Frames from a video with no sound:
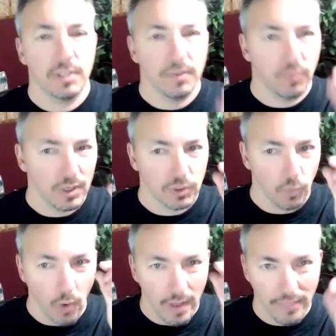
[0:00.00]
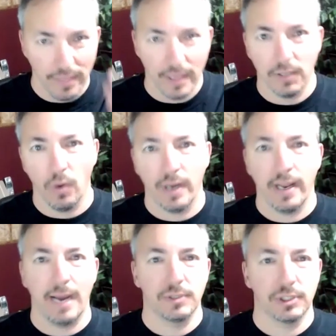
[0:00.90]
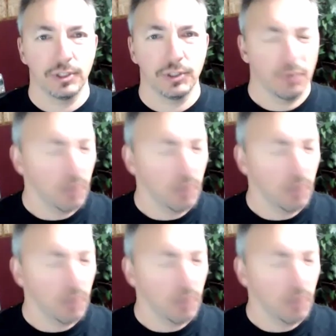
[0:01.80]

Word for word: the what's the one thing, the one habit you can do?